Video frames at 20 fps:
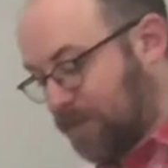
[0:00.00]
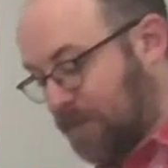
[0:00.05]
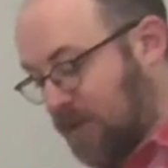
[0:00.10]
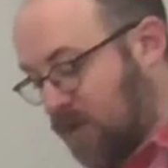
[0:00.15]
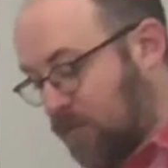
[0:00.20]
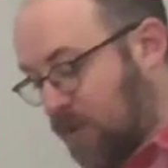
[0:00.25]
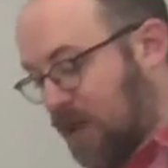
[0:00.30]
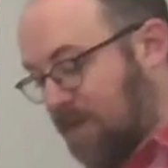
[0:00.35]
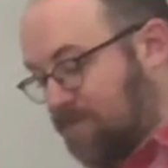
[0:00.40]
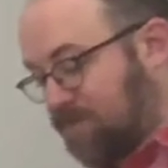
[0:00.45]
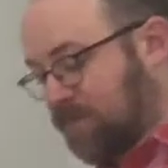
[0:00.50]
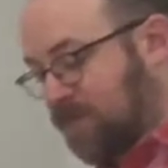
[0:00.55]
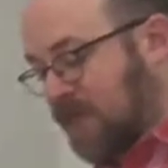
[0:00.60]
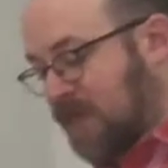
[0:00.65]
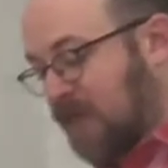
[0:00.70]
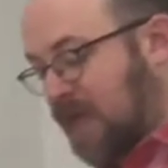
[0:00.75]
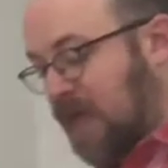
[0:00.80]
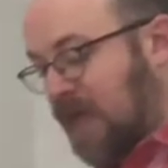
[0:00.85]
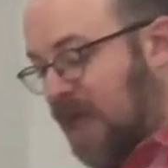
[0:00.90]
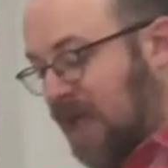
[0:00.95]
Okay?
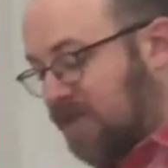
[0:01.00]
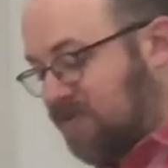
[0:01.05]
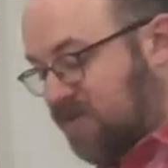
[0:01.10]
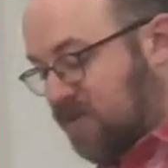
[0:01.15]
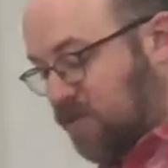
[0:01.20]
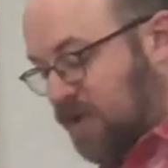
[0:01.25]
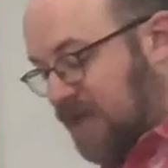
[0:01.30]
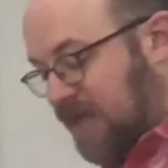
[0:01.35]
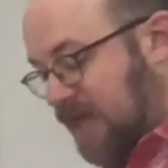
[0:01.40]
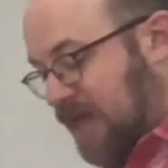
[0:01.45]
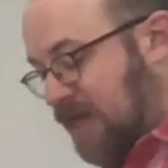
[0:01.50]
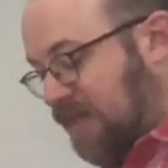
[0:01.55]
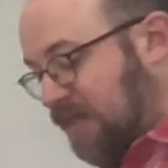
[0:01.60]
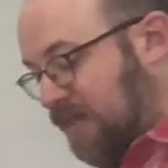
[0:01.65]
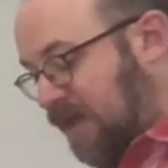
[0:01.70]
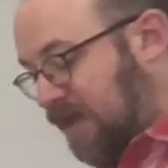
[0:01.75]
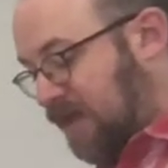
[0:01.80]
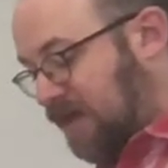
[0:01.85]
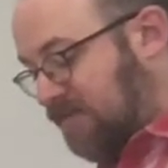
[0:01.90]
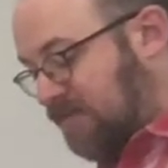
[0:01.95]
And so again,
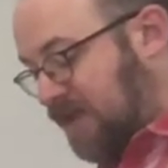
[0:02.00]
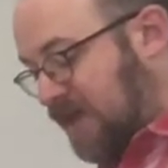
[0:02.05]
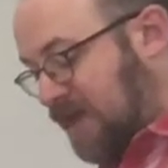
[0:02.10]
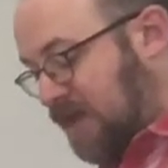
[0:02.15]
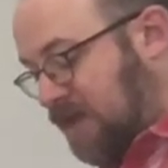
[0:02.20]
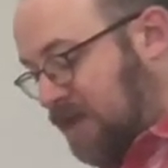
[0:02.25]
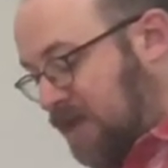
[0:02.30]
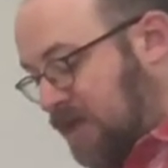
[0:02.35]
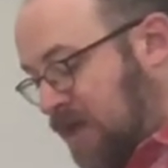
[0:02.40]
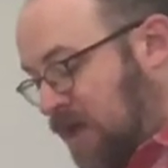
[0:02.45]
like I said,